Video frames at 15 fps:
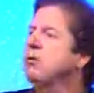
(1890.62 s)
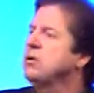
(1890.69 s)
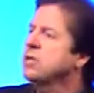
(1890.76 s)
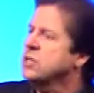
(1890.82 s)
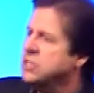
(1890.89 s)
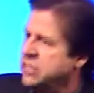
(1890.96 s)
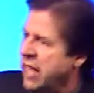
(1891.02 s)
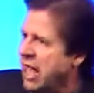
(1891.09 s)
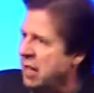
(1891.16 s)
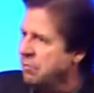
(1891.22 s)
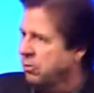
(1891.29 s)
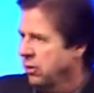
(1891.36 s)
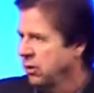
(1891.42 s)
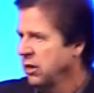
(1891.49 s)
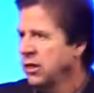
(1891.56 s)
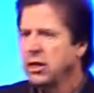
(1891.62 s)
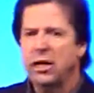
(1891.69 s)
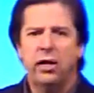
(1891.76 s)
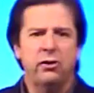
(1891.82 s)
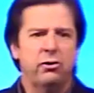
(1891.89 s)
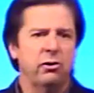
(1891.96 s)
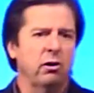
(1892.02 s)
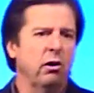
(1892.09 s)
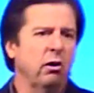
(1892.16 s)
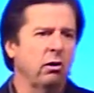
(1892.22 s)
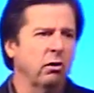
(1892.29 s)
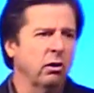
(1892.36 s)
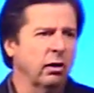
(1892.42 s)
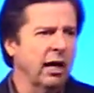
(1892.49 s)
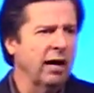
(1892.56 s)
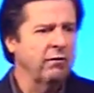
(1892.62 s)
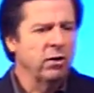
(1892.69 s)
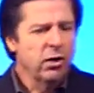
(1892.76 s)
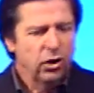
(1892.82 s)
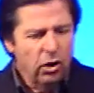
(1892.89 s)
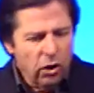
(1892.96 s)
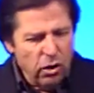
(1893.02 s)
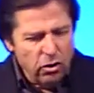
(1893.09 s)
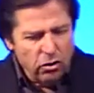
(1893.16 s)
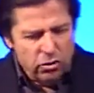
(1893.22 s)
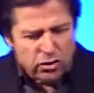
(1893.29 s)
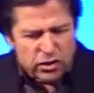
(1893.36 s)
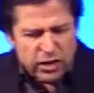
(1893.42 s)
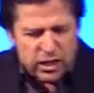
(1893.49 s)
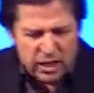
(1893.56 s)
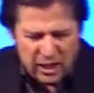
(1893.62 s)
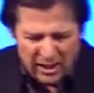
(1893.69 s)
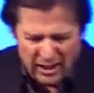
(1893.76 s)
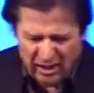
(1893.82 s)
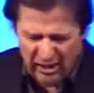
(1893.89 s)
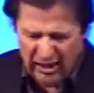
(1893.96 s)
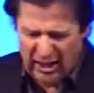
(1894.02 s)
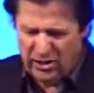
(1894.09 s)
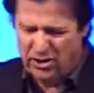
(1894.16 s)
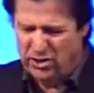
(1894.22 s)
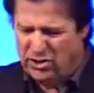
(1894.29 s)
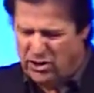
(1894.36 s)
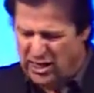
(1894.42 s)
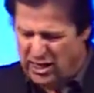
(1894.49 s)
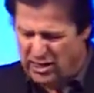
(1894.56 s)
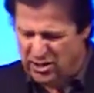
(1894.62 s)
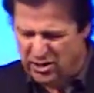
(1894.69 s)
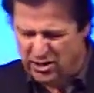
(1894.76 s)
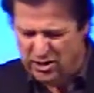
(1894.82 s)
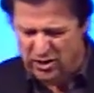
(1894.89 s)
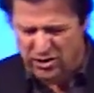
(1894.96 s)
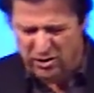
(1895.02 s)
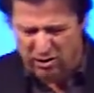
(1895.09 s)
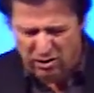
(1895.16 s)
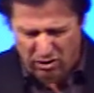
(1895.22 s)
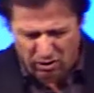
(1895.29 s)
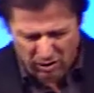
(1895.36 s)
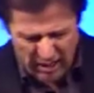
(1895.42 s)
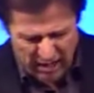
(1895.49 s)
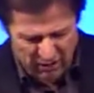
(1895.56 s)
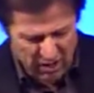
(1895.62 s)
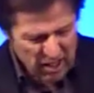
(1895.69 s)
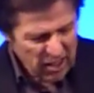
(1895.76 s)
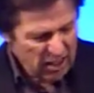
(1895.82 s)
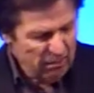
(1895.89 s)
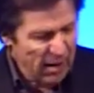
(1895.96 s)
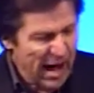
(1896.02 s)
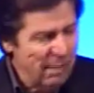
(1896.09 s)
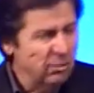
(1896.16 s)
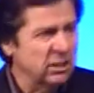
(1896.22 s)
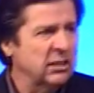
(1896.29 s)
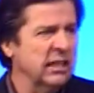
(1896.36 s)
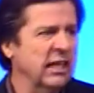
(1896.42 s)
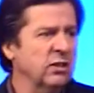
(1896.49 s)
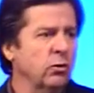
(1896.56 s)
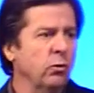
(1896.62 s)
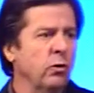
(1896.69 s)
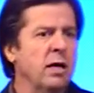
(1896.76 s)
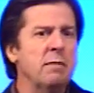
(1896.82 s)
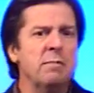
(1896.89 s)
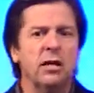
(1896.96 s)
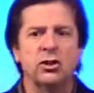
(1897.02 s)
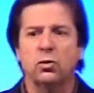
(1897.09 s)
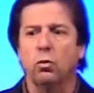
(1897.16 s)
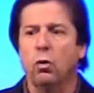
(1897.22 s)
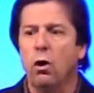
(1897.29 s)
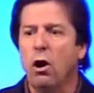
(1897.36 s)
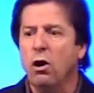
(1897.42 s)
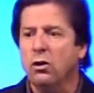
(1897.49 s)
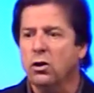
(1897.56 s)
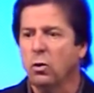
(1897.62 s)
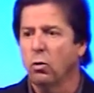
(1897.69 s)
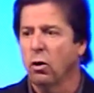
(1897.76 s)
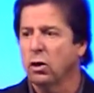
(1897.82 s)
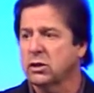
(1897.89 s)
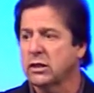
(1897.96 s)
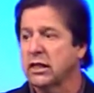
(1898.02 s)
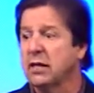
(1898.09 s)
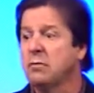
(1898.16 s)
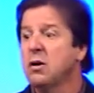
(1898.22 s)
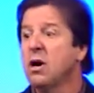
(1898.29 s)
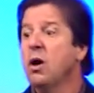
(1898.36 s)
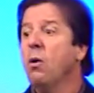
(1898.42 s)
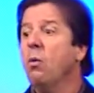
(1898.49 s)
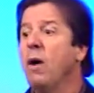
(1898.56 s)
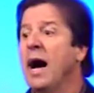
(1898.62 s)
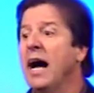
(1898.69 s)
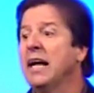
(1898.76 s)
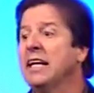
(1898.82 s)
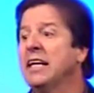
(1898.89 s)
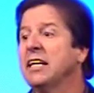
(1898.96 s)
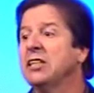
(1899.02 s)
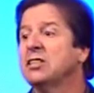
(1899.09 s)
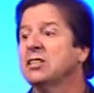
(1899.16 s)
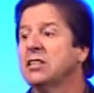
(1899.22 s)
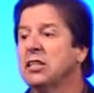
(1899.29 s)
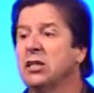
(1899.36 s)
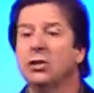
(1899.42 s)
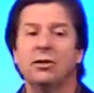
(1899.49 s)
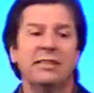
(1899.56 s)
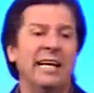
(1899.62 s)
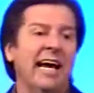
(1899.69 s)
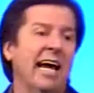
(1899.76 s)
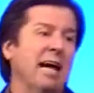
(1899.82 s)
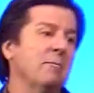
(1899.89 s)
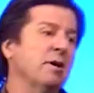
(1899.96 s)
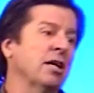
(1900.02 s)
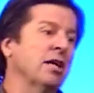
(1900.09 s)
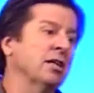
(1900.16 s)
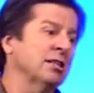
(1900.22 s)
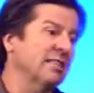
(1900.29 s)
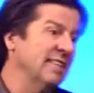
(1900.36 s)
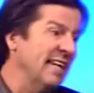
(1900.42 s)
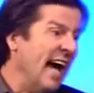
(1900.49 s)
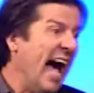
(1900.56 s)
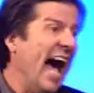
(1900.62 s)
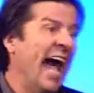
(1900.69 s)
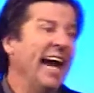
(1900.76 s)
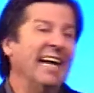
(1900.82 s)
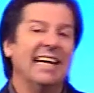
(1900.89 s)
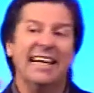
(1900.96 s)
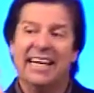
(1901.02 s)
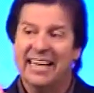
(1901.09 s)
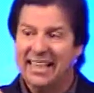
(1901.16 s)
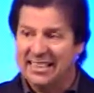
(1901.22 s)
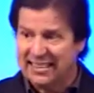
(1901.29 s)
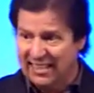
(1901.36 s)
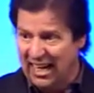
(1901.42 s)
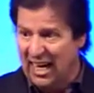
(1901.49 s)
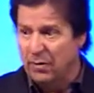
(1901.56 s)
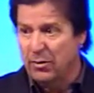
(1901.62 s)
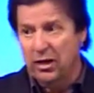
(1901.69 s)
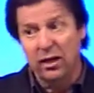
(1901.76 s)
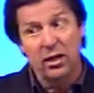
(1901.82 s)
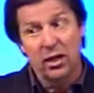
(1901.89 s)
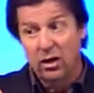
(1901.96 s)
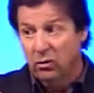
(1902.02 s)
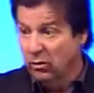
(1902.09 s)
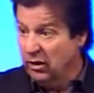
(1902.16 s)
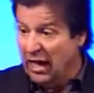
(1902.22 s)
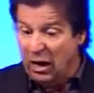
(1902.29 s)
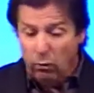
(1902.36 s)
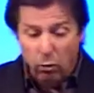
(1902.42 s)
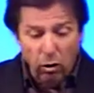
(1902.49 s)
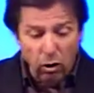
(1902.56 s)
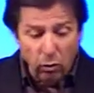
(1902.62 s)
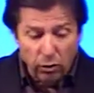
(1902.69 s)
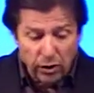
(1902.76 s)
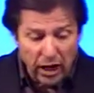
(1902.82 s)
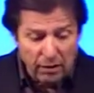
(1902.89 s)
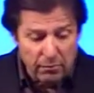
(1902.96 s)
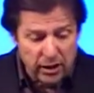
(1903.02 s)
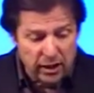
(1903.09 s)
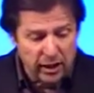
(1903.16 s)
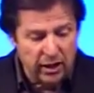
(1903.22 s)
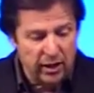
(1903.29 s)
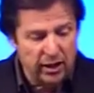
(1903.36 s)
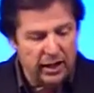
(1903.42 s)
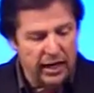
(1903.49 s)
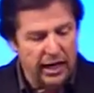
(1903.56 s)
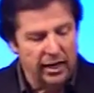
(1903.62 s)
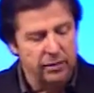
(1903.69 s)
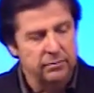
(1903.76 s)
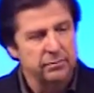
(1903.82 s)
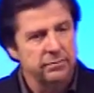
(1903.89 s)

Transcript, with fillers: disciple in your own life? Who are you seeking to lead to Jesus in your own life? The Bible says we must work the works of Him while it is still day because night is coming when that work will not be carried out.